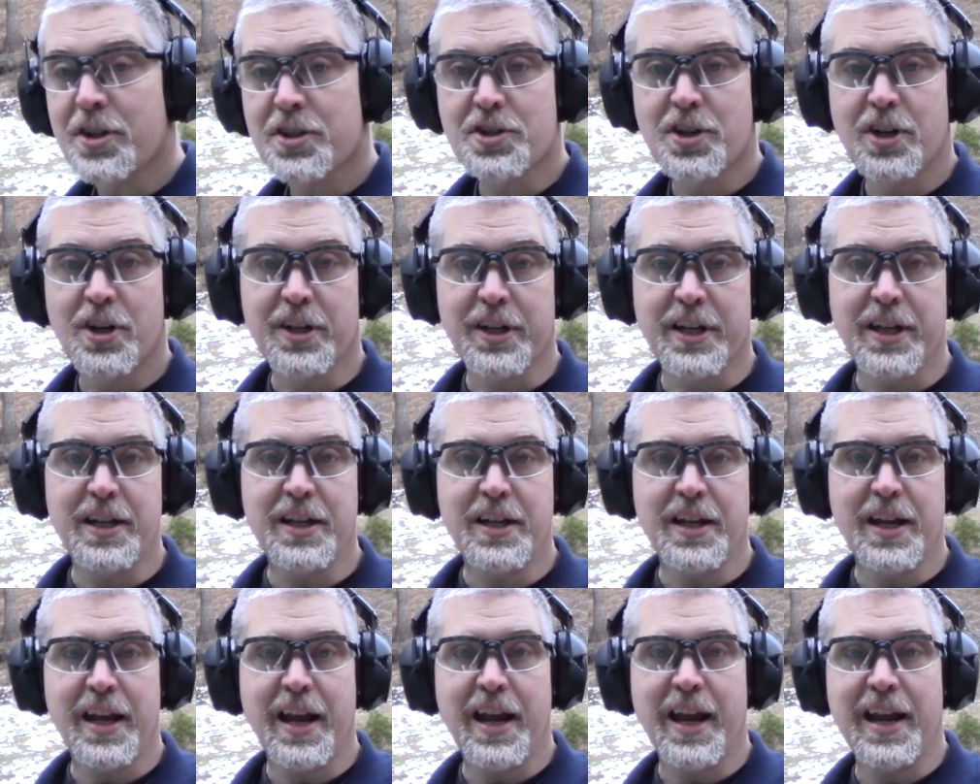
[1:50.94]
target
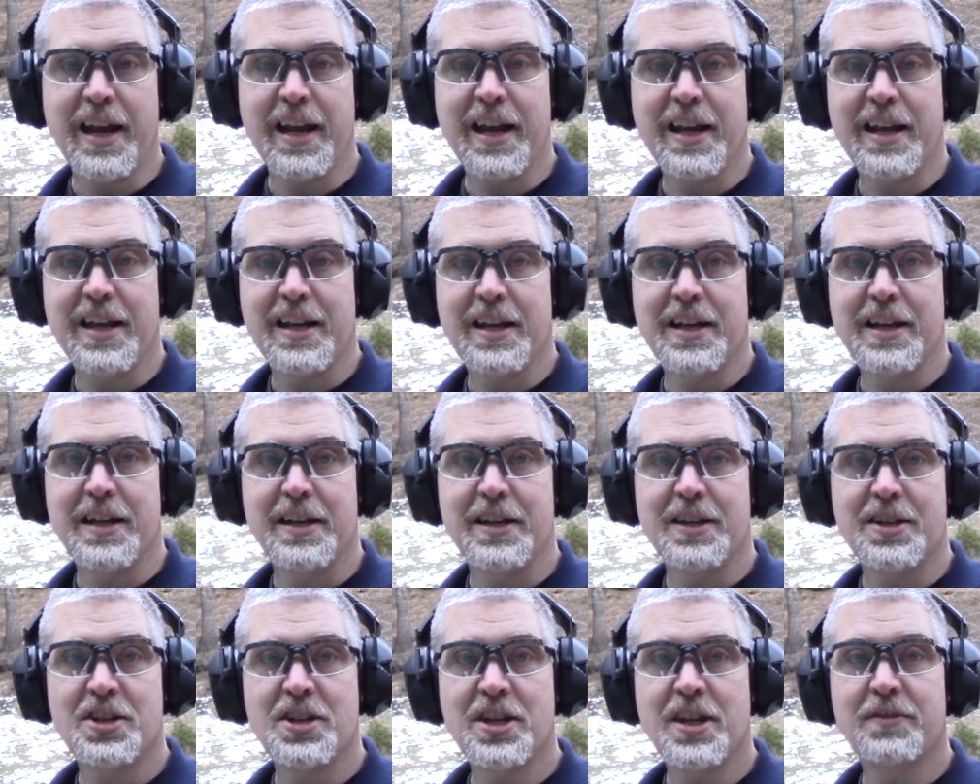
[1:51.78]
and
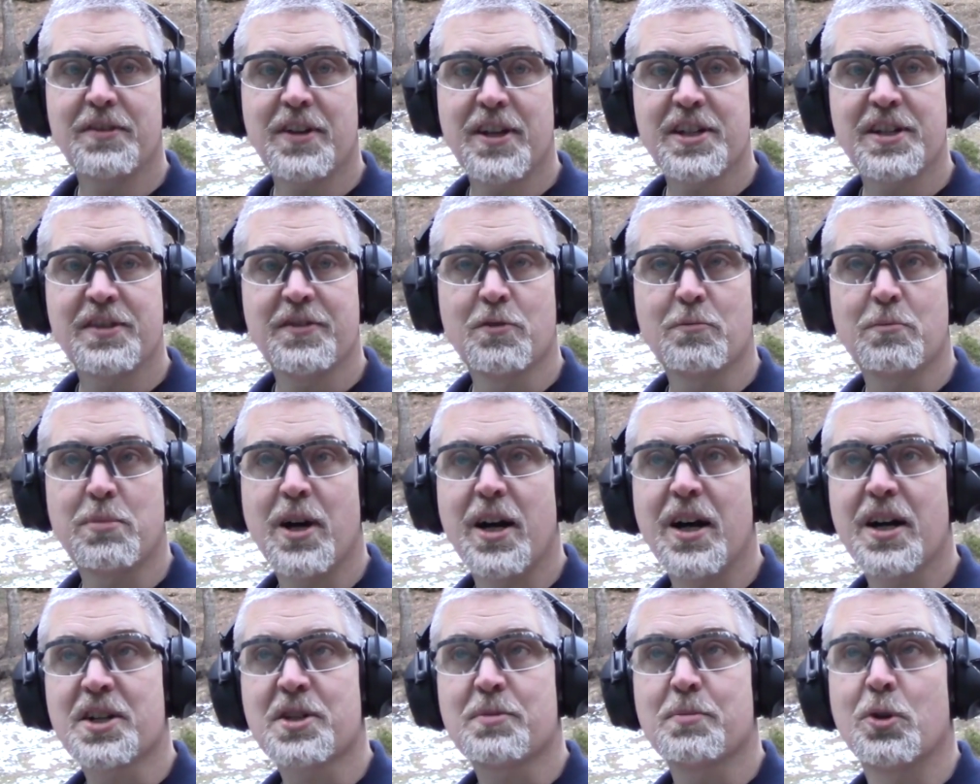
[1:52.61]
see if that's even
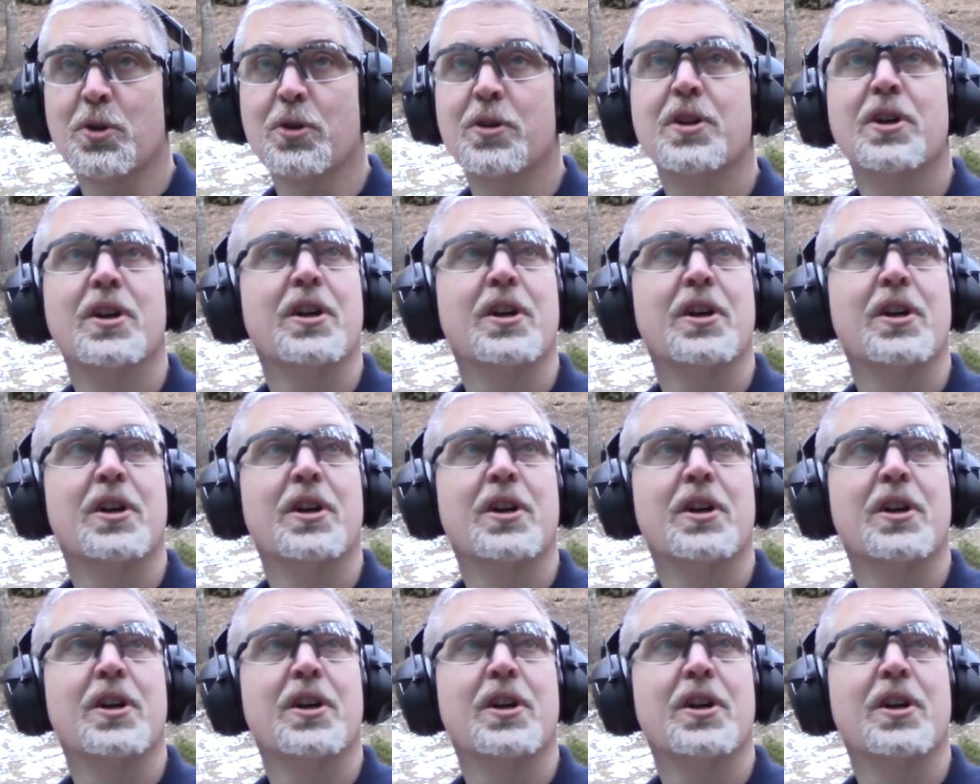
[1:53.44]
possible.